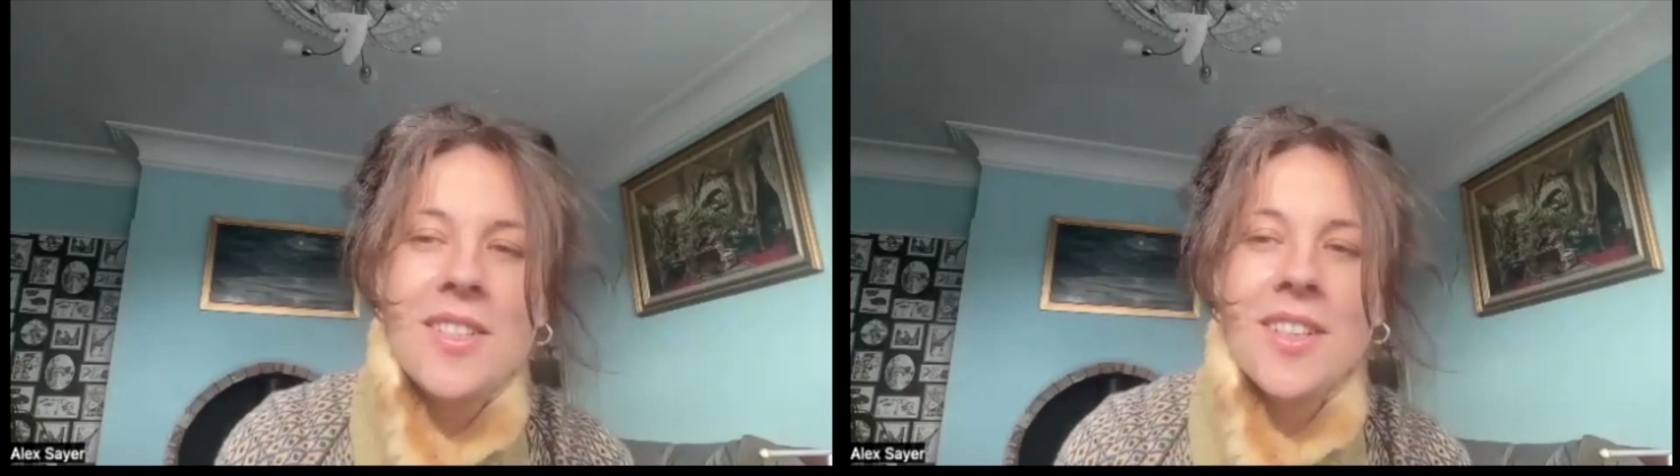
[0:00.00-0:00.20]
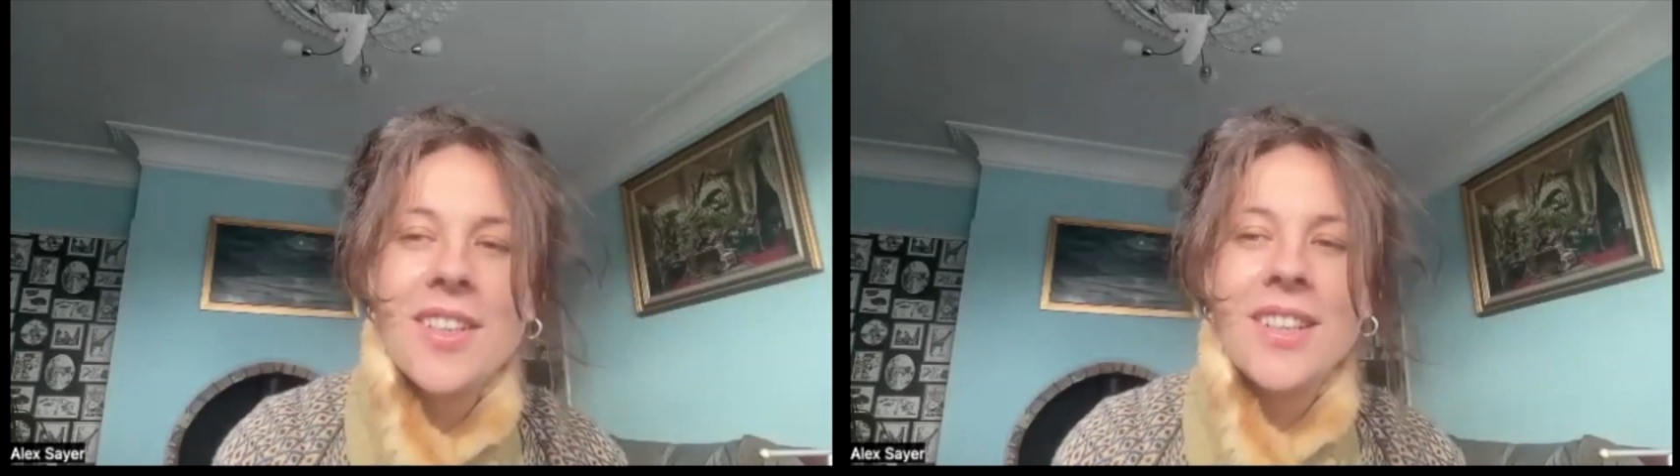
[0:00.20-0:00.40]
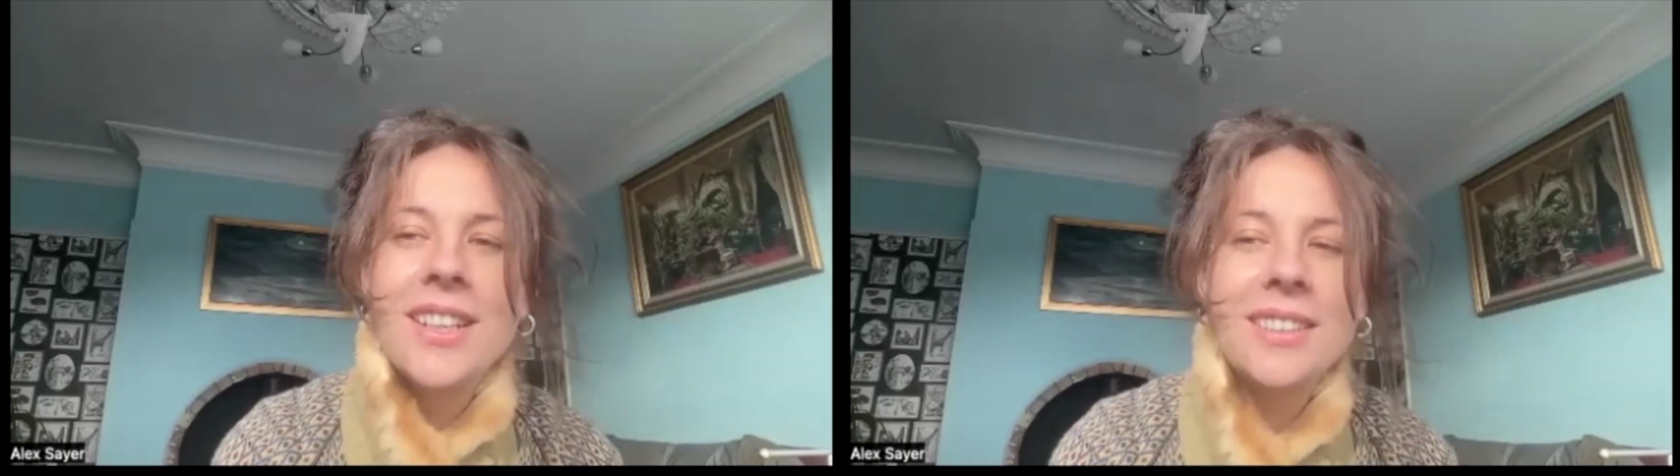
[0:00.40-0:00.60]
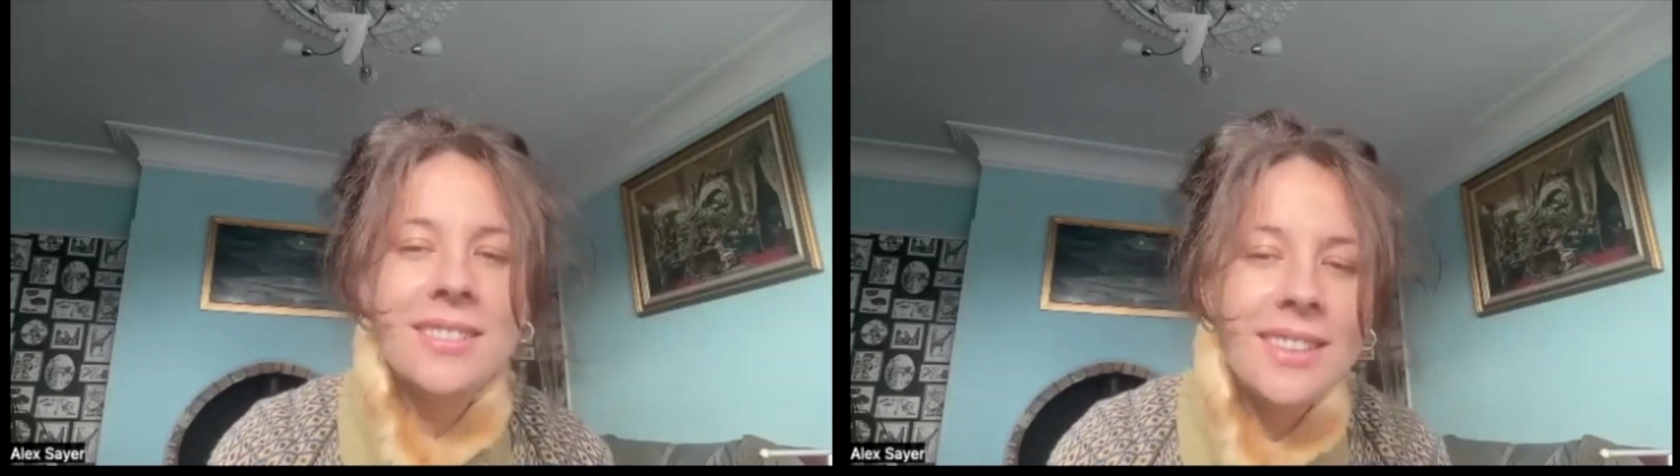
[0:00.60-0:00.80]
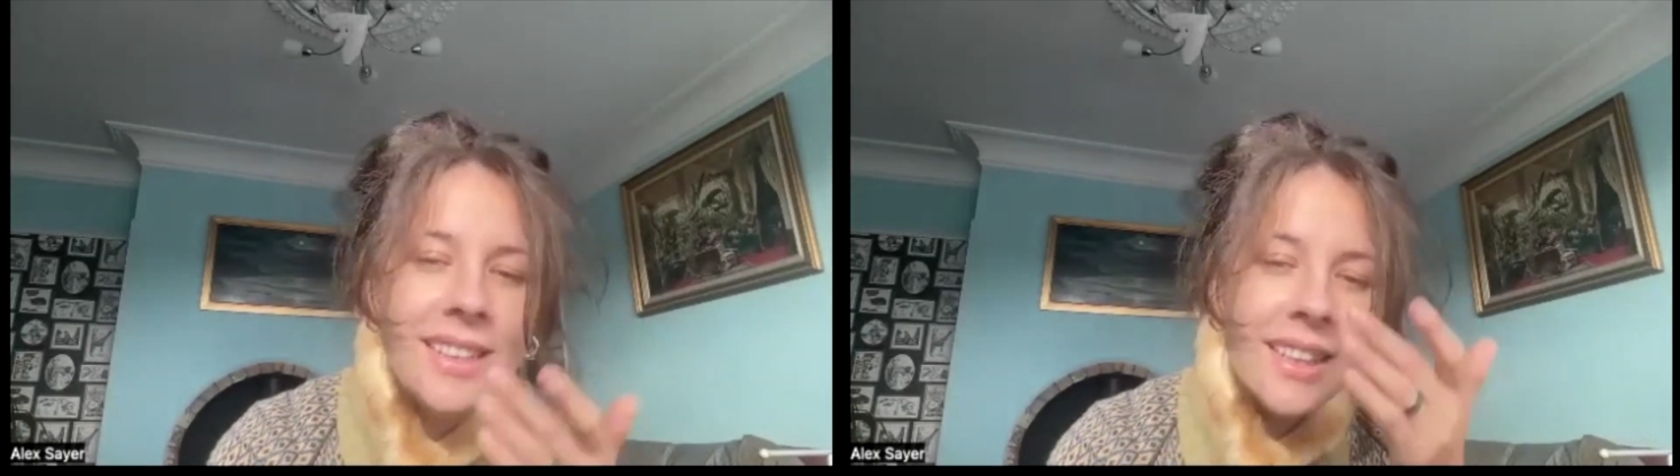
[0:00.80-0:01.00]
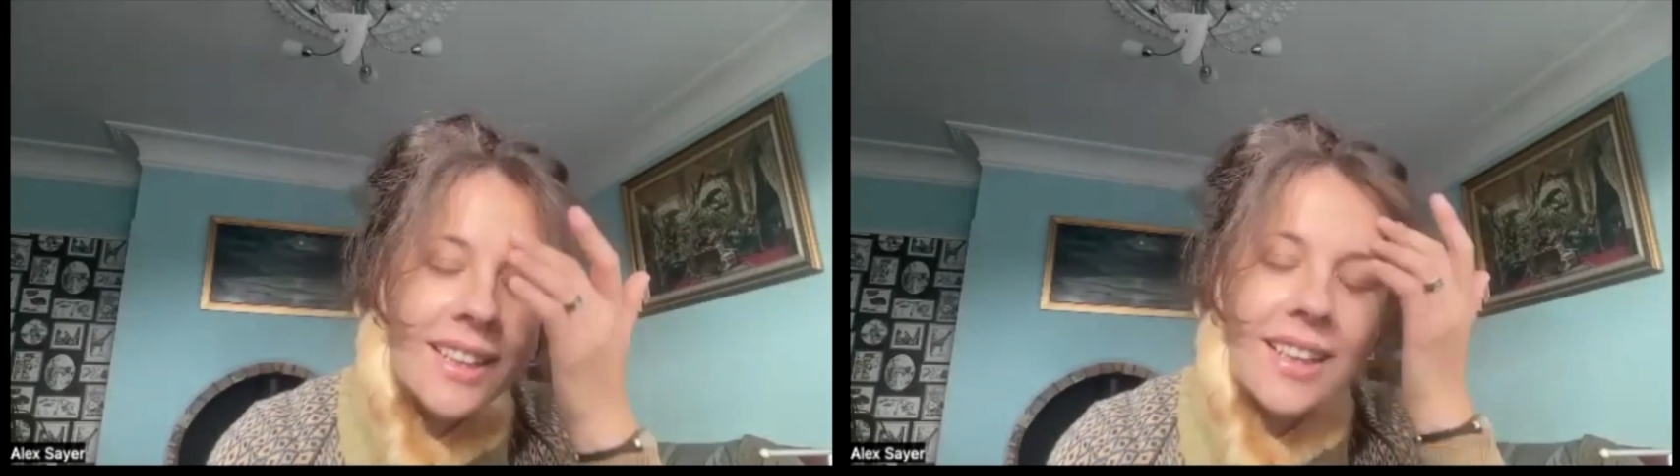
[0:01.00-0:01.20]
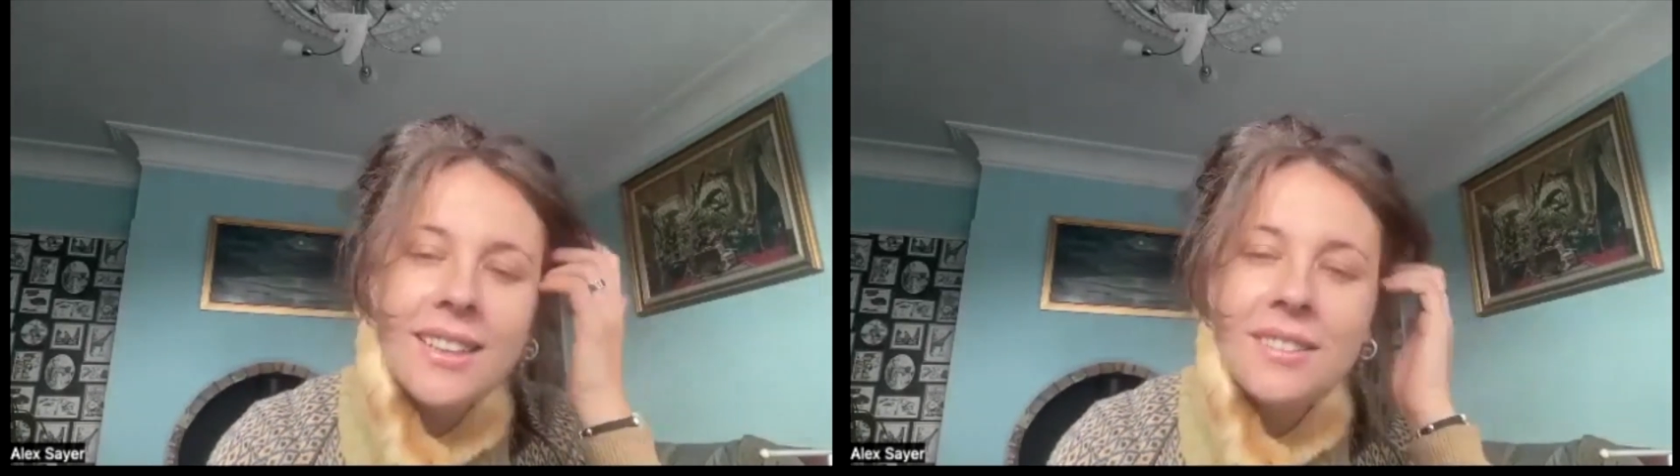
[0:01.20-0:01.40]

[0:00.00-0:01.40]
journey in your life.